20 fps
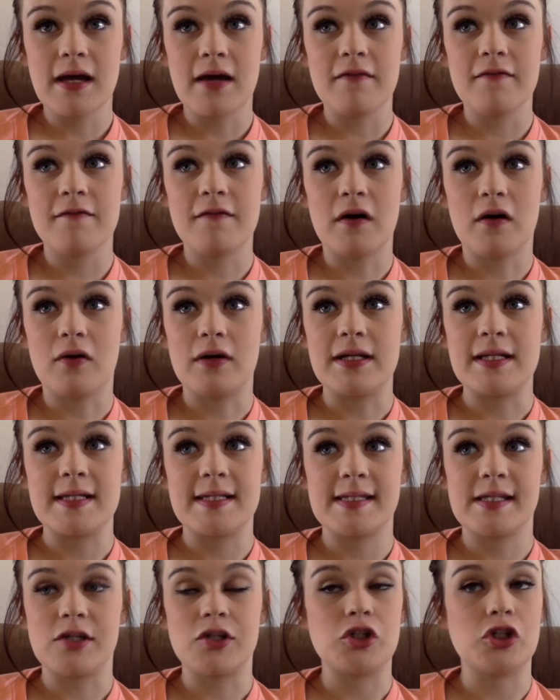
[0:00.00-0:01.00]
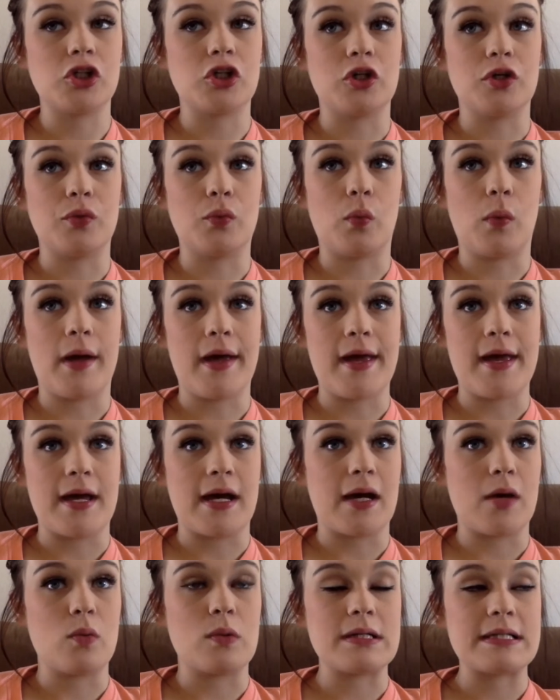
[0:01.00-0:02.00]
I felt in such a good way.
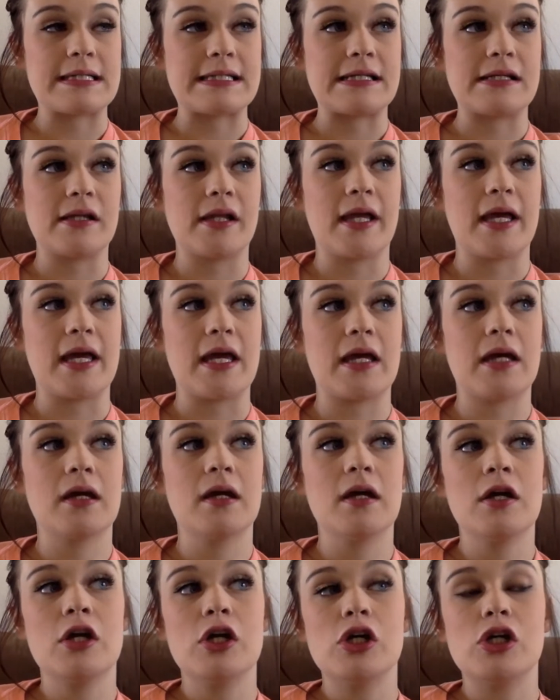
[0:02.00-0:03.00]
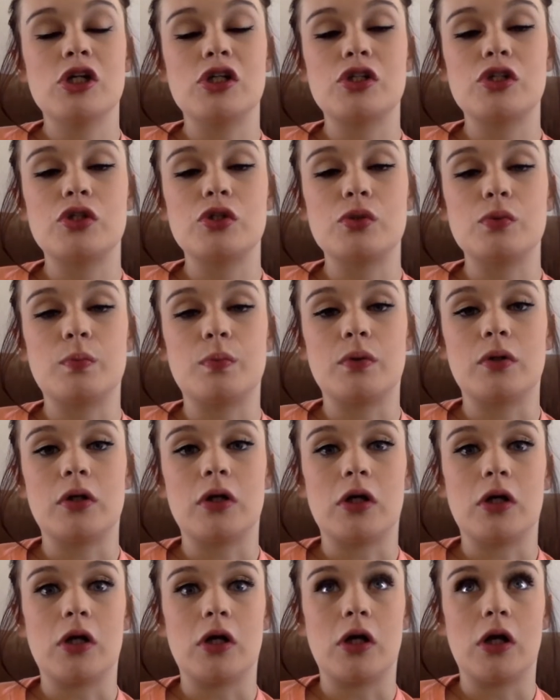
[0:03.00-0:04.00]
I wasn't like a
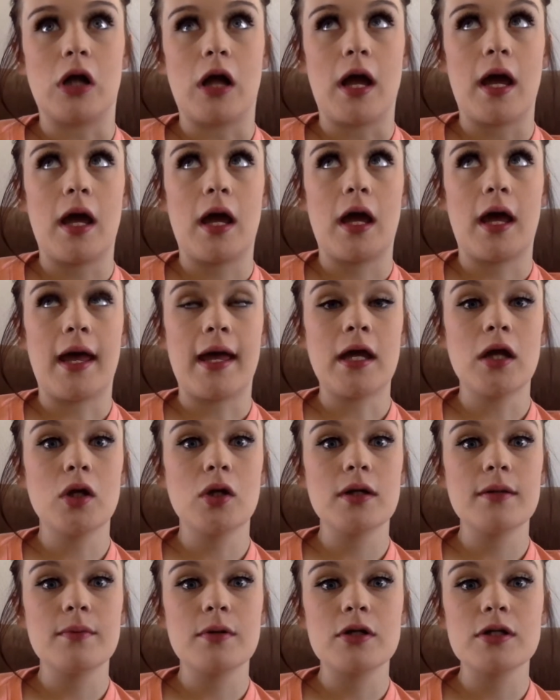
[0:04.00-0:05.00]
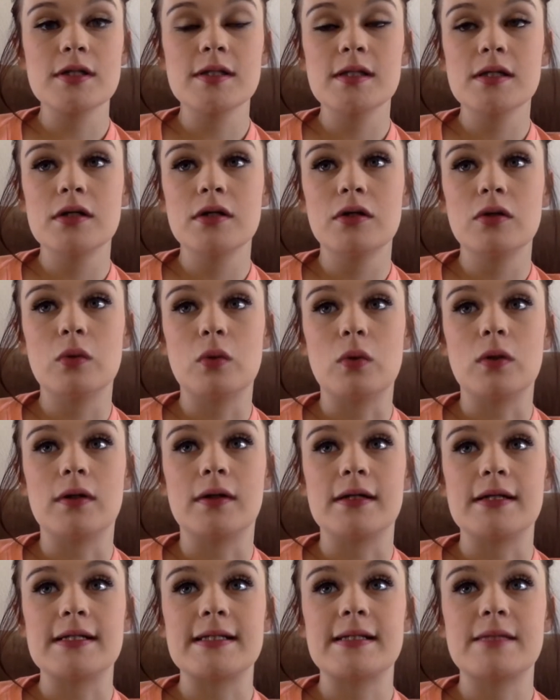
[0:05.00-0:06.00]
super angry person or
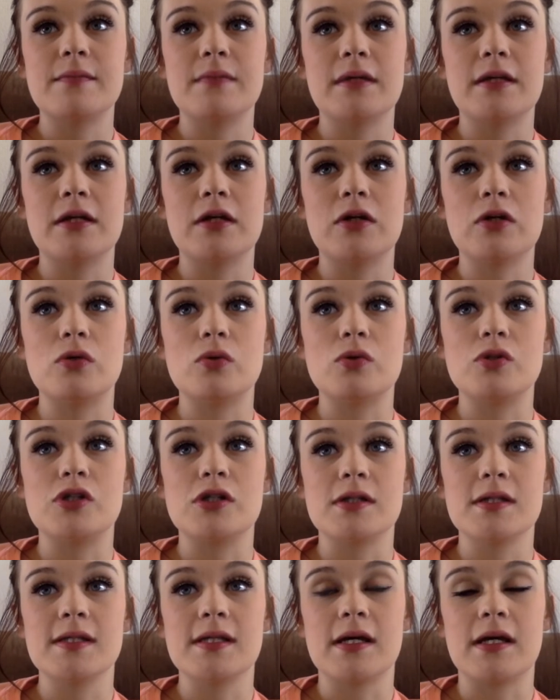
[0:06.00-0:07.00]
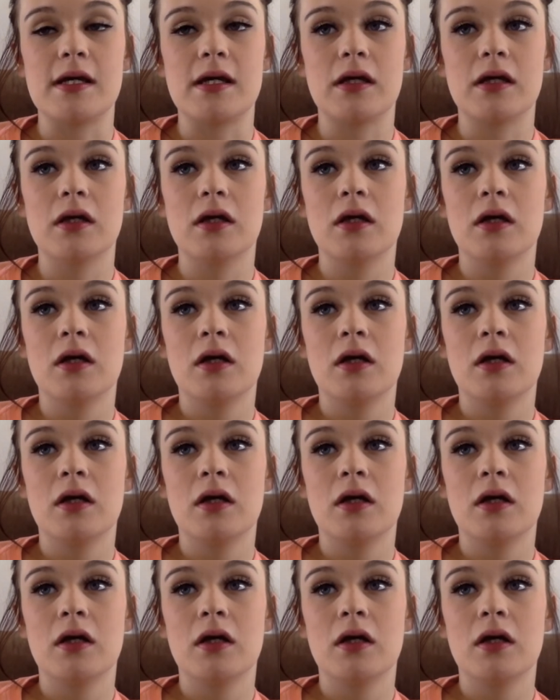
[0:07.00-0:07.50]
like somebody who just like